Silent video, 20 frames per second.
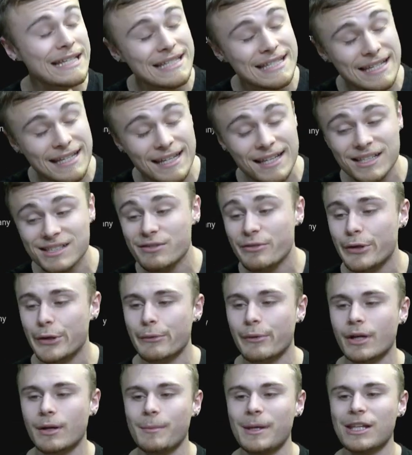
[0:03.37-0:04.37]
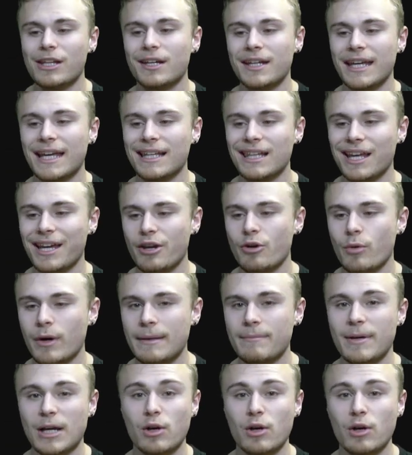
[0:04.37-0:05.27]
In today's video, we're going to be looking at Litecoin,